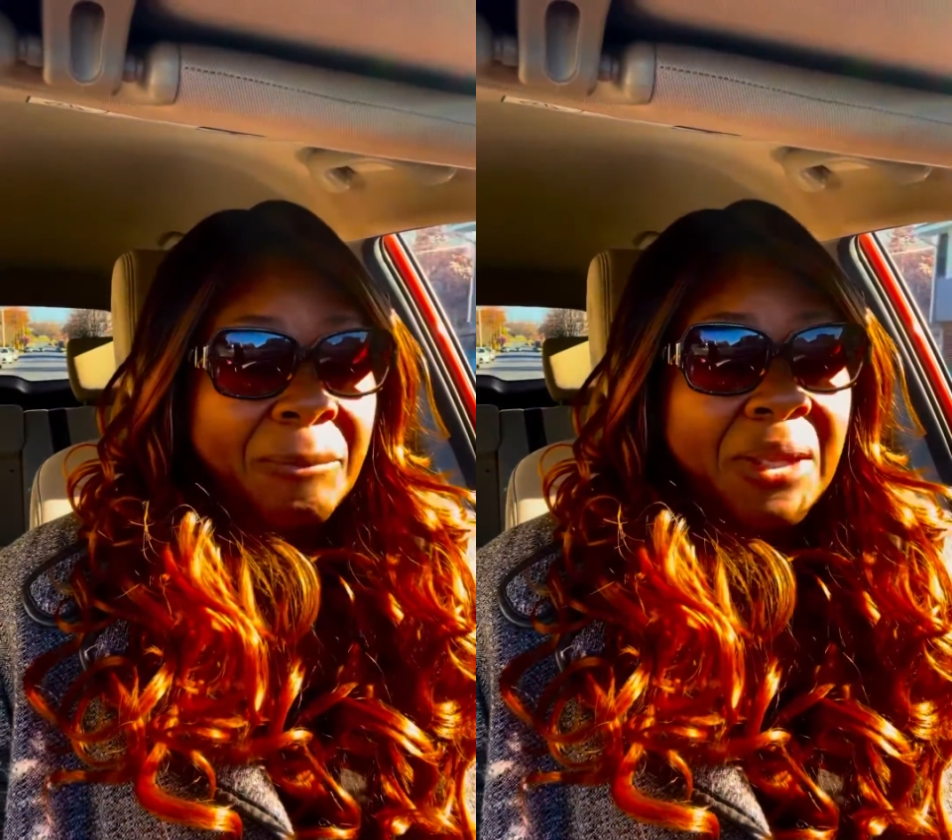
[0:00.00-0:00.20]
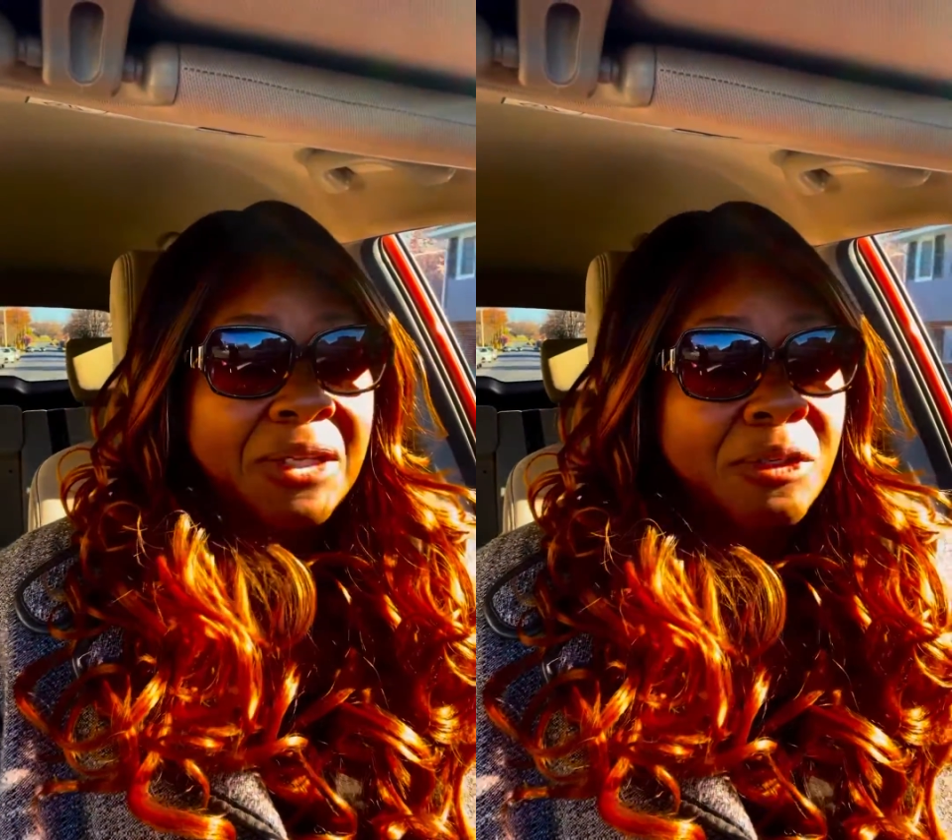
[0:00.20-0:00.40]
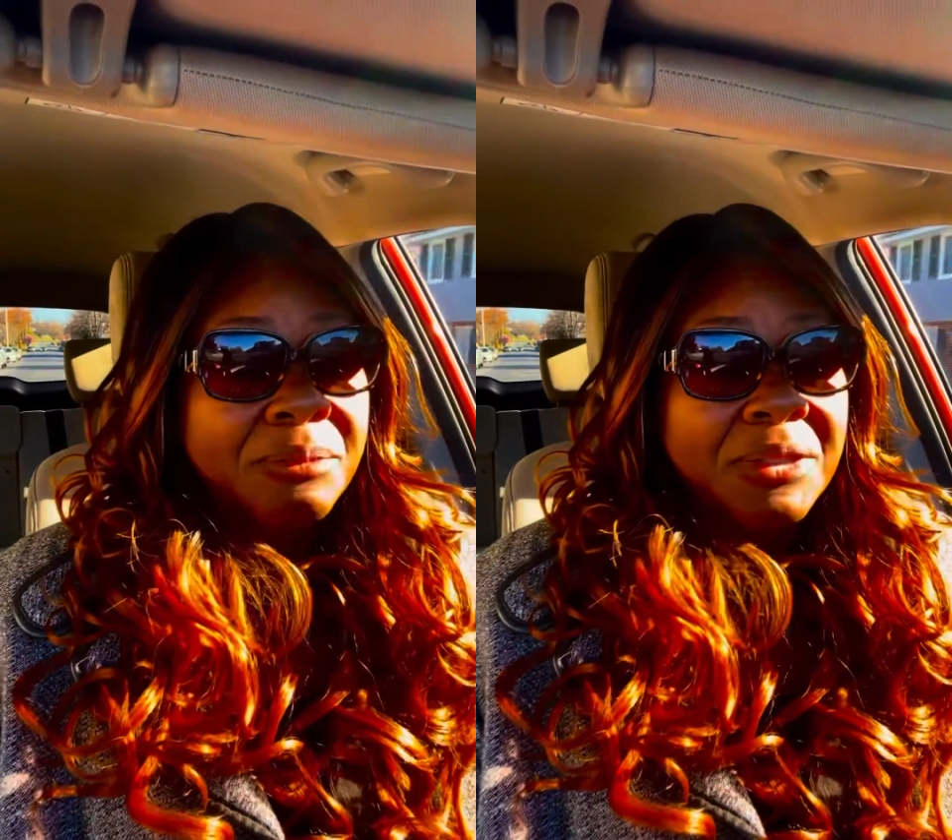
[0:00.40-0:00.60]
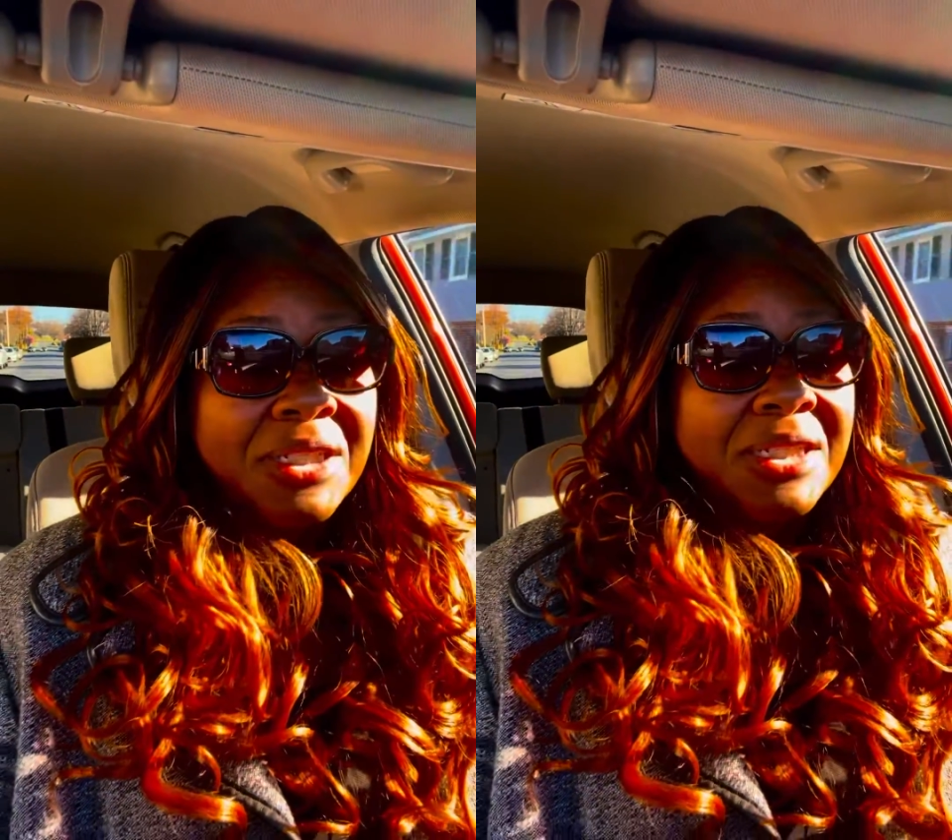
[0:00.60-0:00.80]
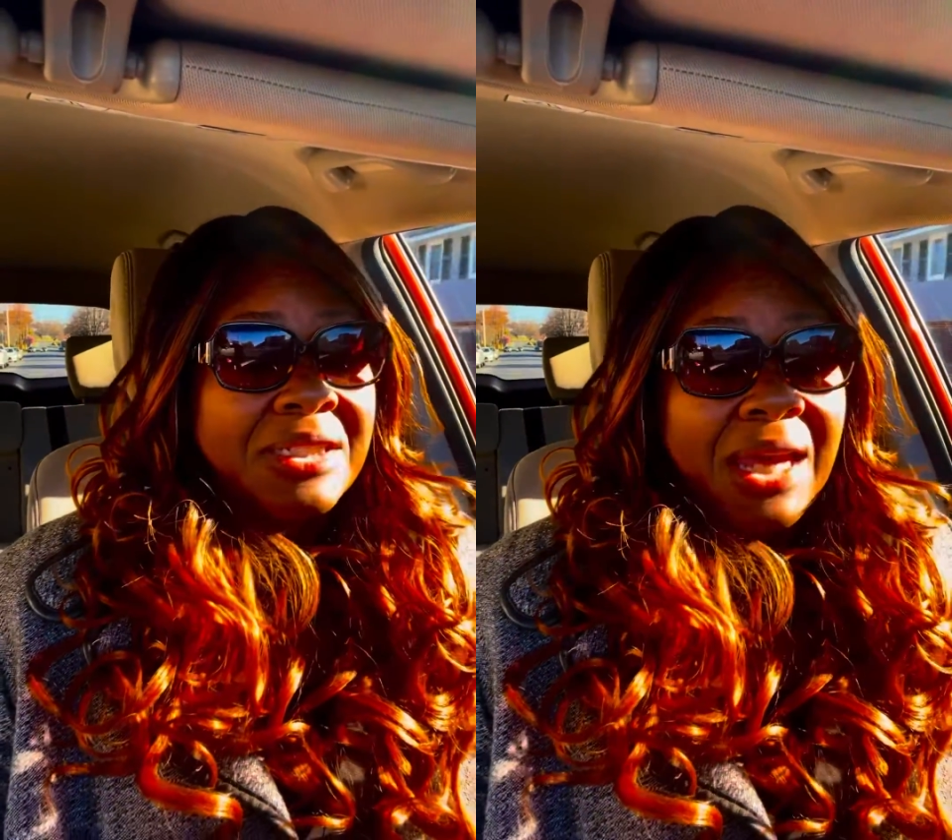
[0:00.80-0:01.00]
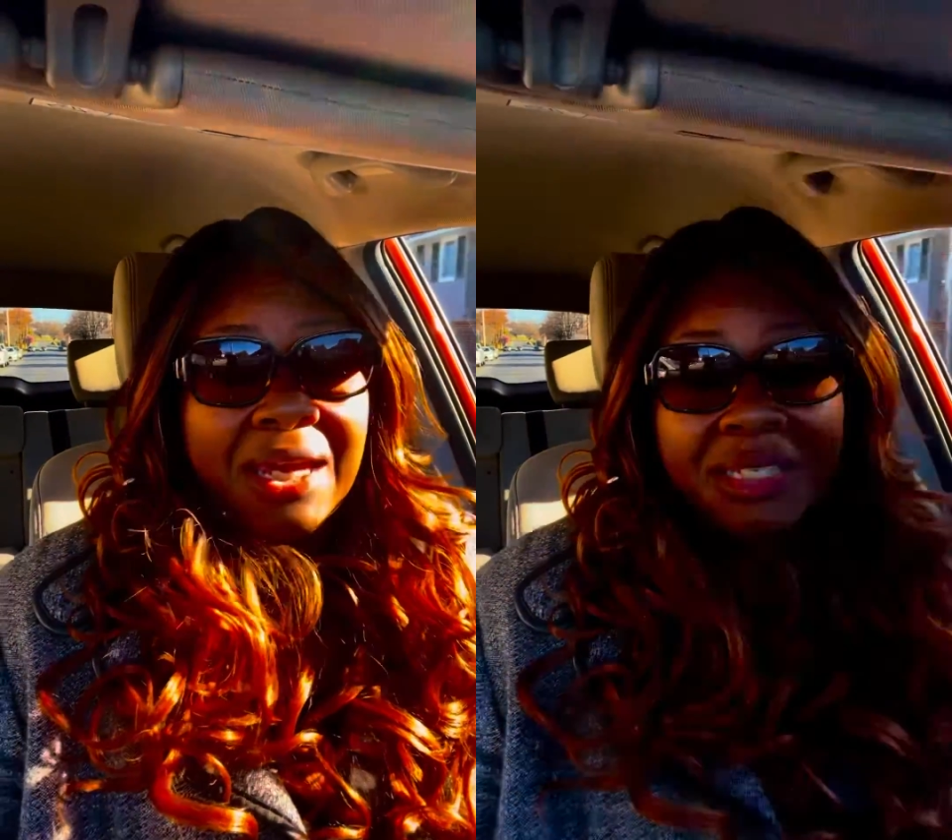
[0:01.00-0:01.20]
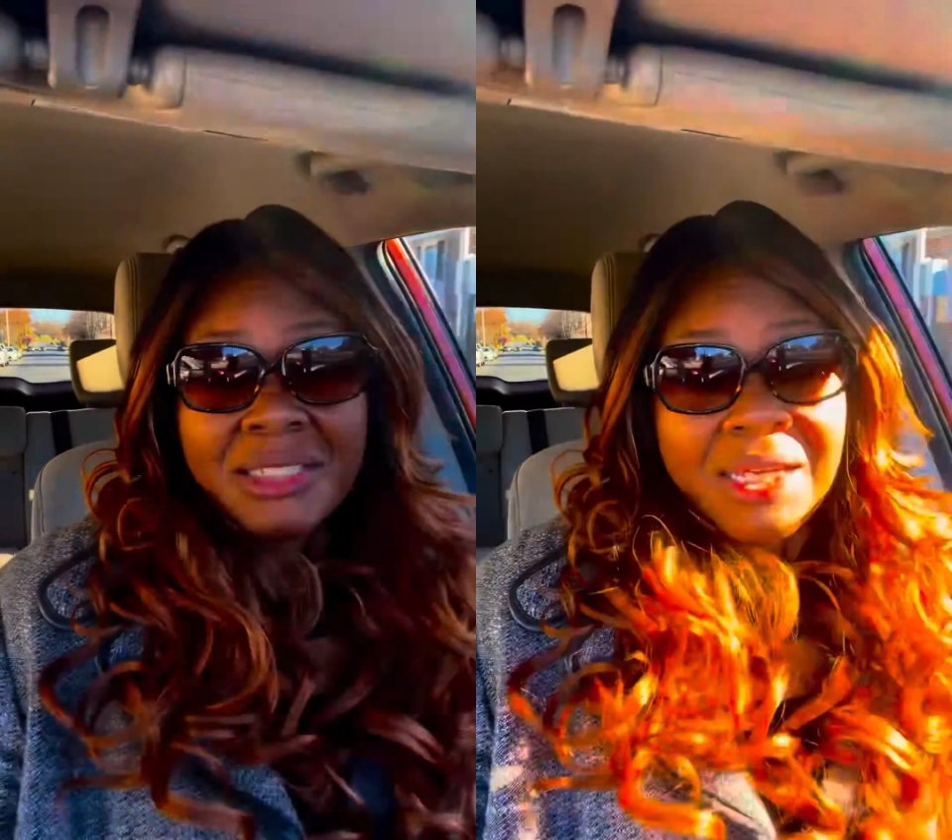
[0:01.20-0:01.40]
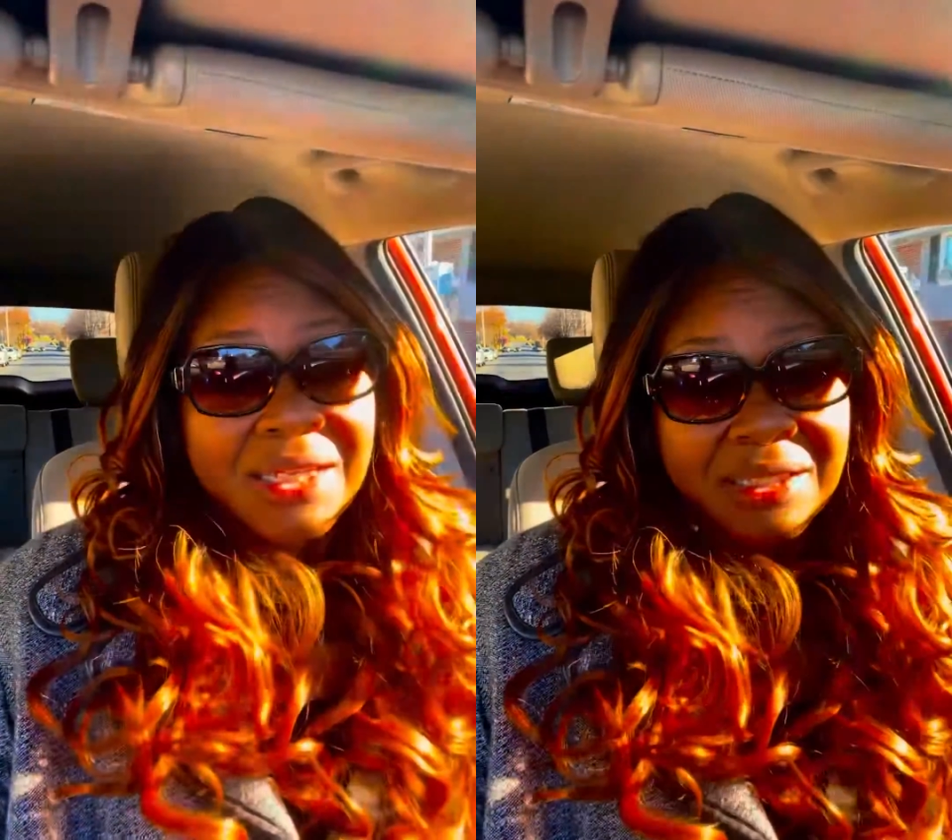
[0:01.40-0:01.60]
Gumta is not, his hands